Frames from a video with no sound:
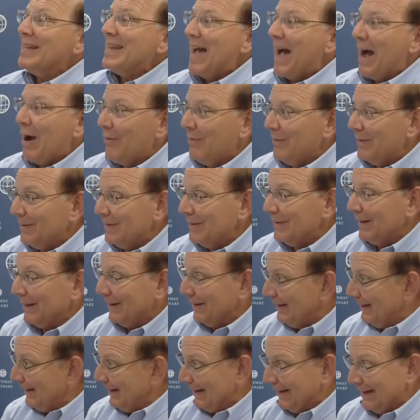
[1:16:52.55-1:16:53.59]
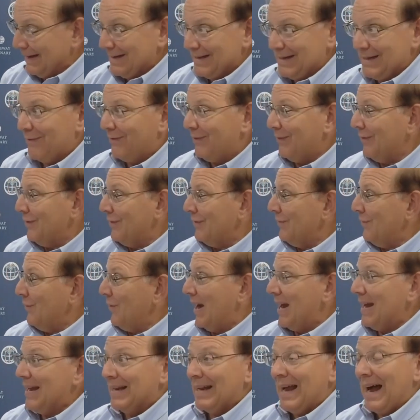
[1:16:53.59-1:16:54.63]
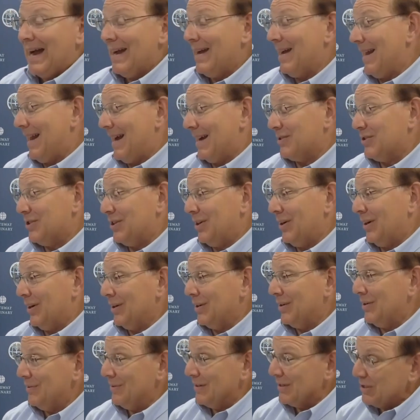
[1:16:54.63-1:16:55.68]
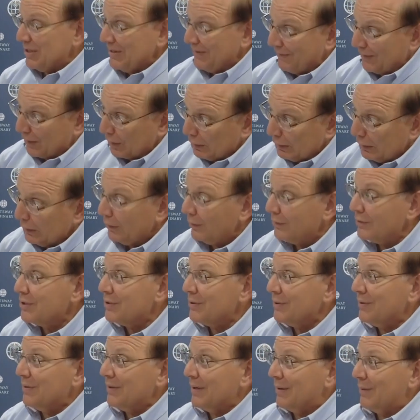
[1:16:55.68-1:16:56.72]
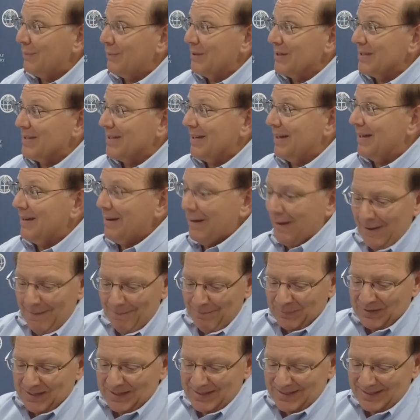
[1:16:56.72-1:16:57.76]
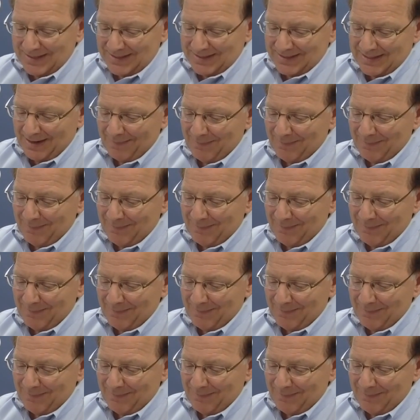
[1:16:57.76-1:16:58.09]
now uh, in a different way. And I actually argue it's even closer than it was then, because mm. this hmm.